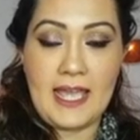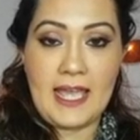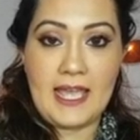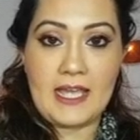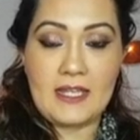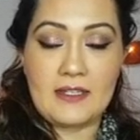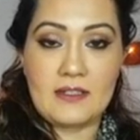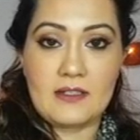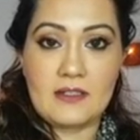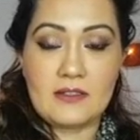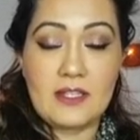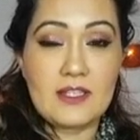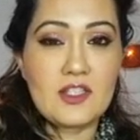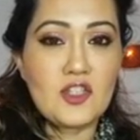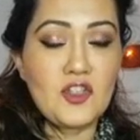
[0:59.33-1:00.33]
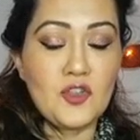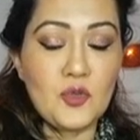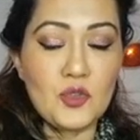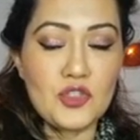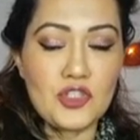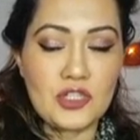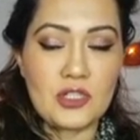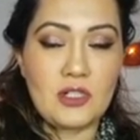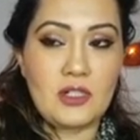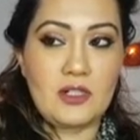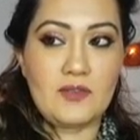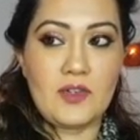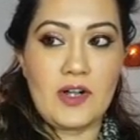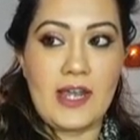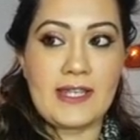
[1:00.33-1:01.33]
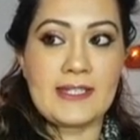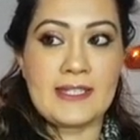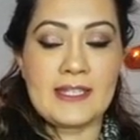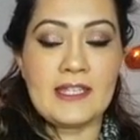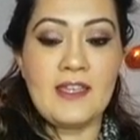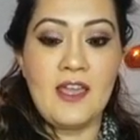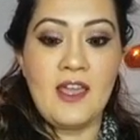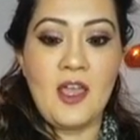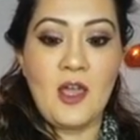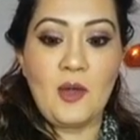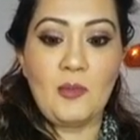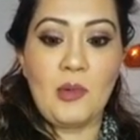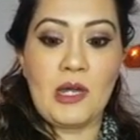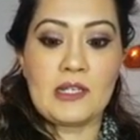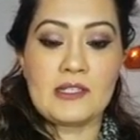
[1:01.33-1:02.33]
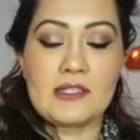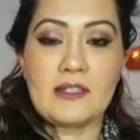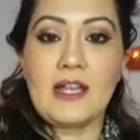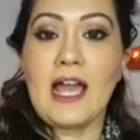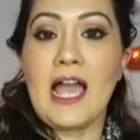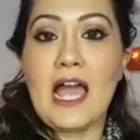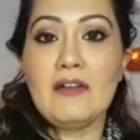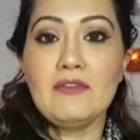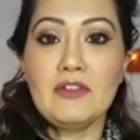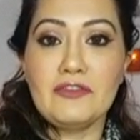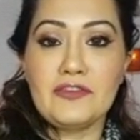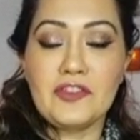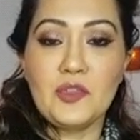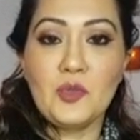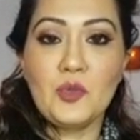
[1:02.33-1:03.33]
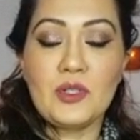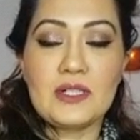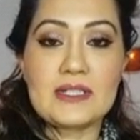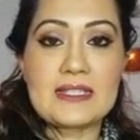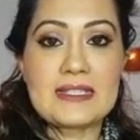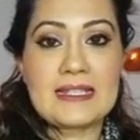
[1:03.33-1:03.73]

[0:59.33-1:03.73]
And there's a huge variety, but I have a few